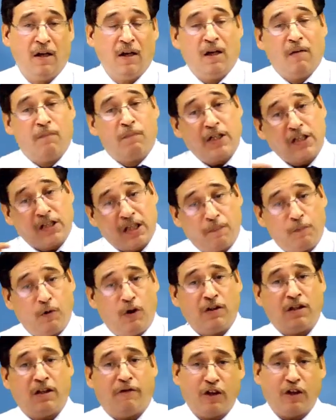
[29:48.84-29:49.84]
But
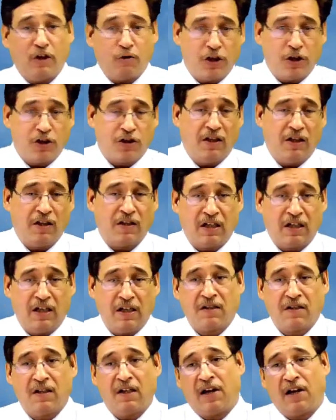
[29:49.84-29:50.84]
suppose if the question
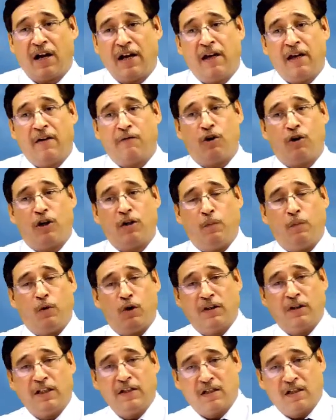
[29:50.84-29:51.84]
states that I have got
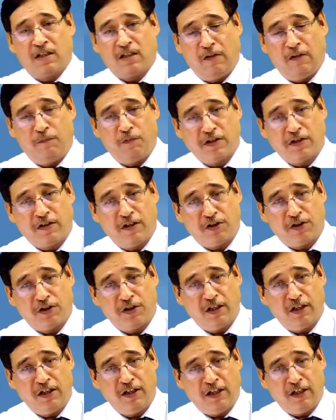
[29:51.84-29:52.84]
more than 60%
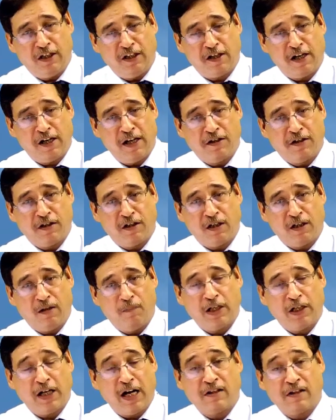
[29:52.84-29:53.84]
share in another entity,
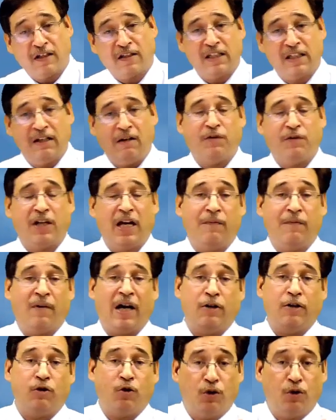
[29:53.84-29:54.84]
but at the same time
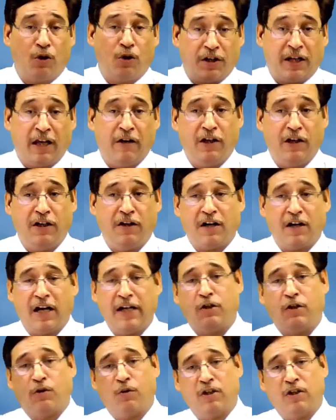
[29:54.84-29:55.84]
I do not have any
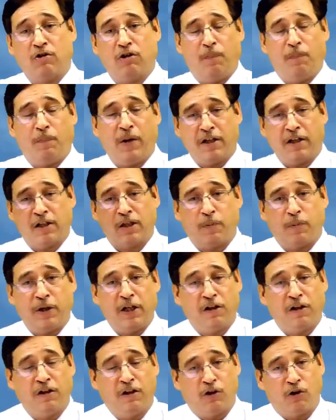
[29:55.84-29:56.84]
right to actually
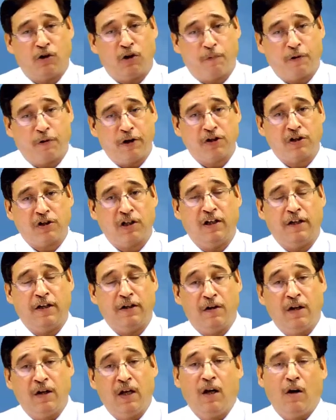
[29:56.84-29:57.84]
participate in their operational
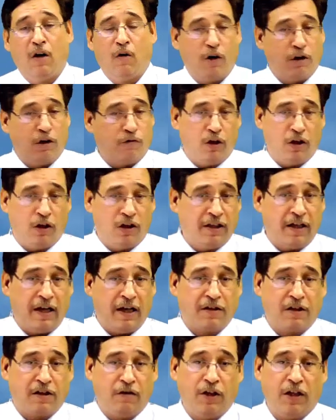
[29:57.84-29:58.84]
and what we call other
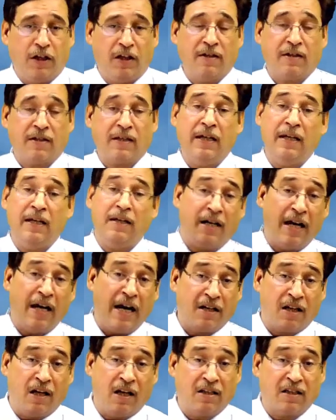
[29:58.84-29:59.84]
activities, in
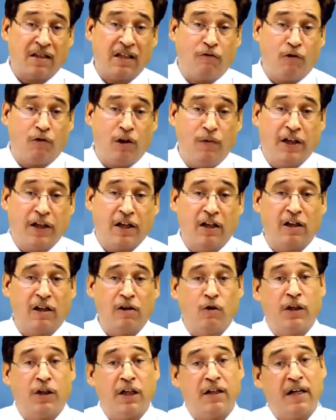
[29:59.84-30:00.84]
that case it will be
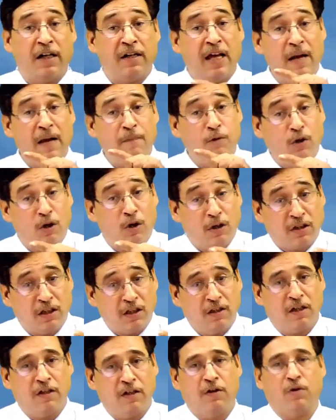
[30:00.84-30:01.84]
concluded that I am not
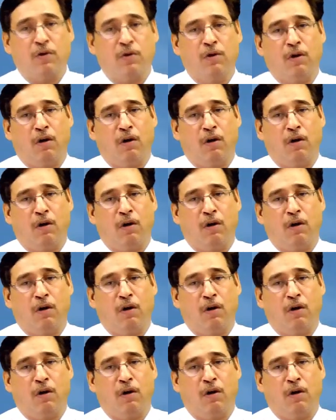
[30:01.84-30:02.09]
in control